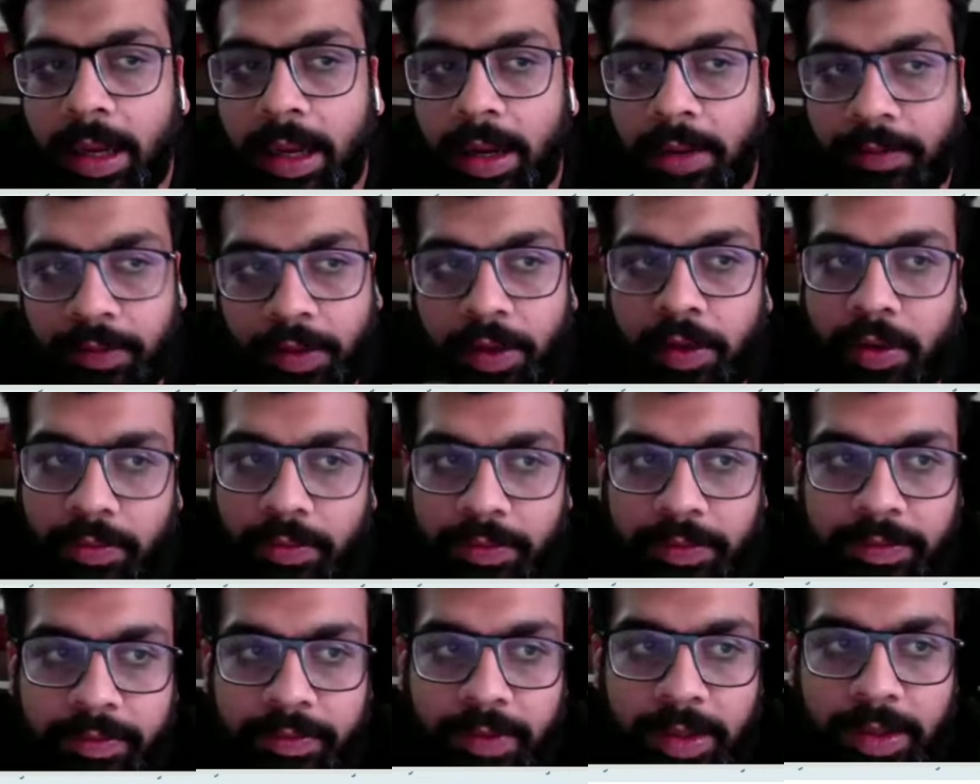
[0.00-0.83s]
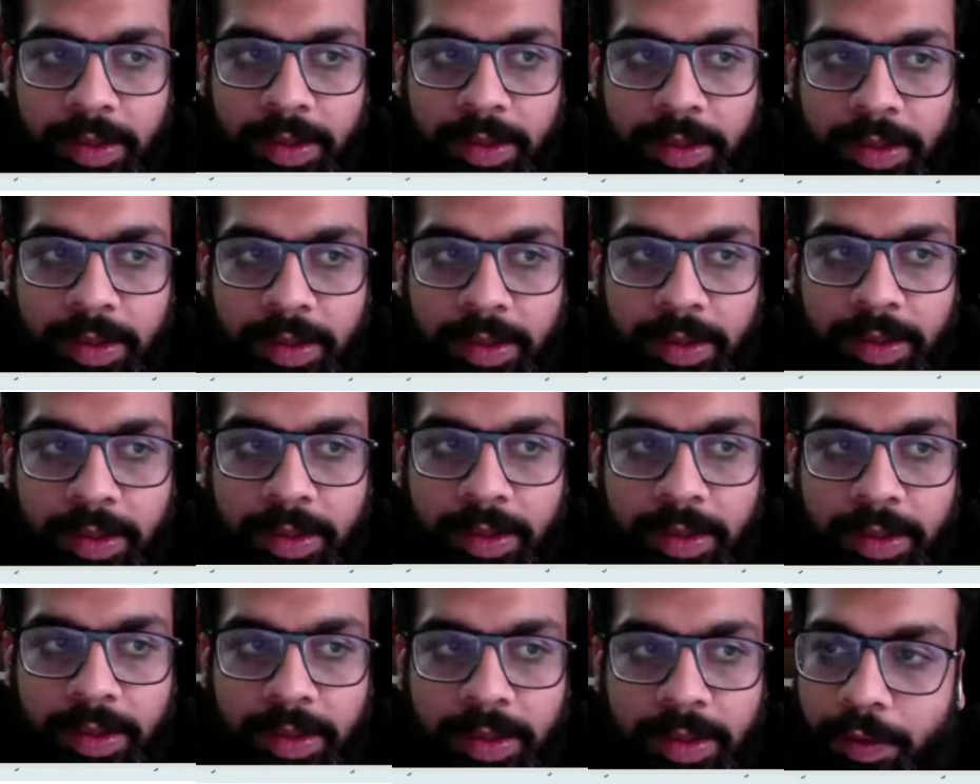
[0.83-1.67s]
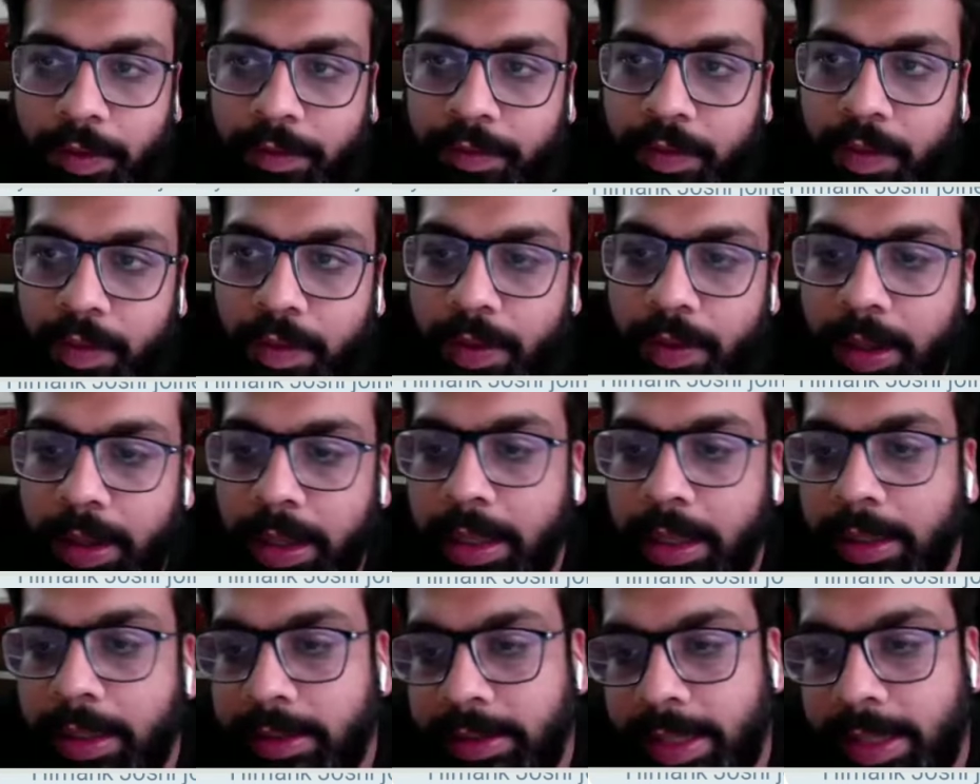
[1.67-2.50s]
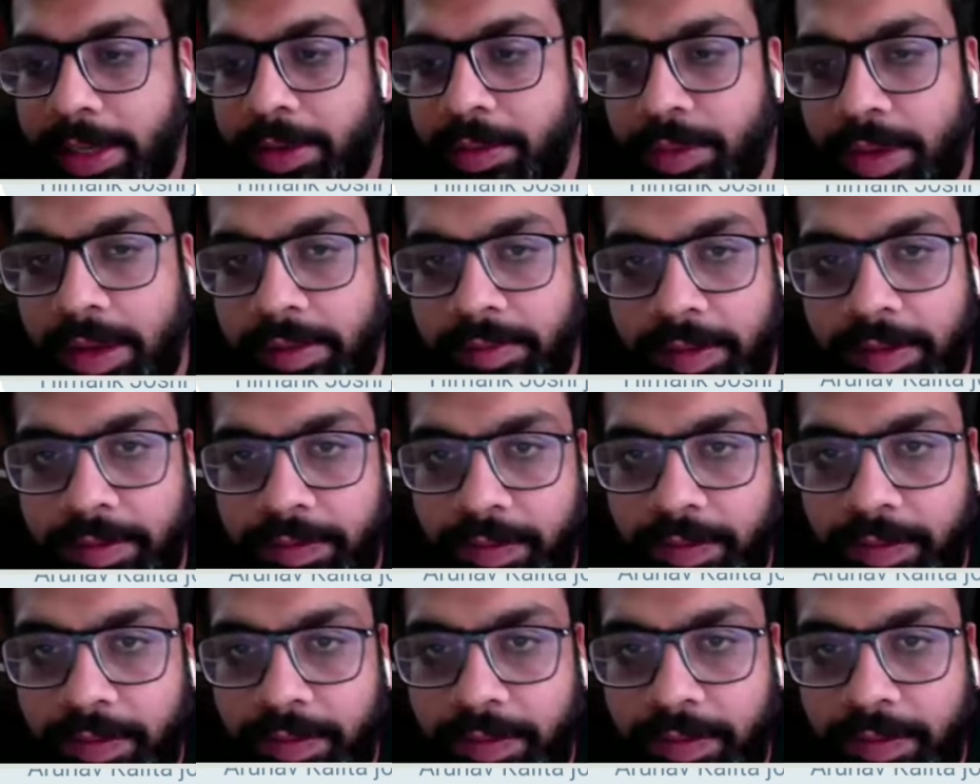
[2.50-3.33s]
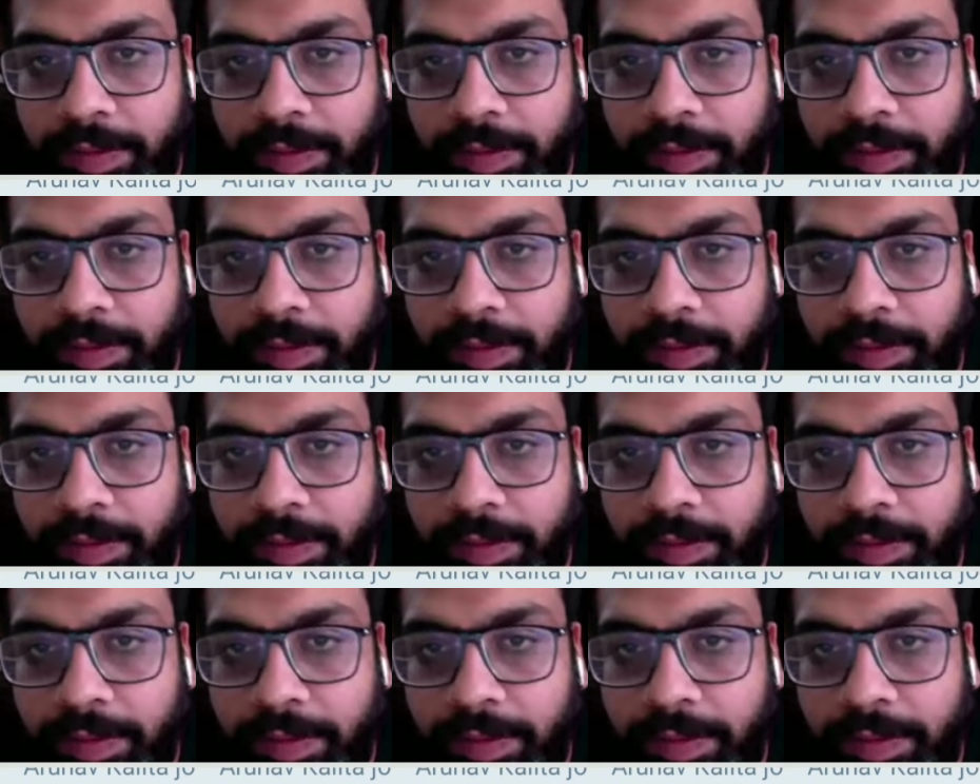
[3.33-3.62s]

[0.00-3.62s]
For funds have been given for core of core, then you give it for core.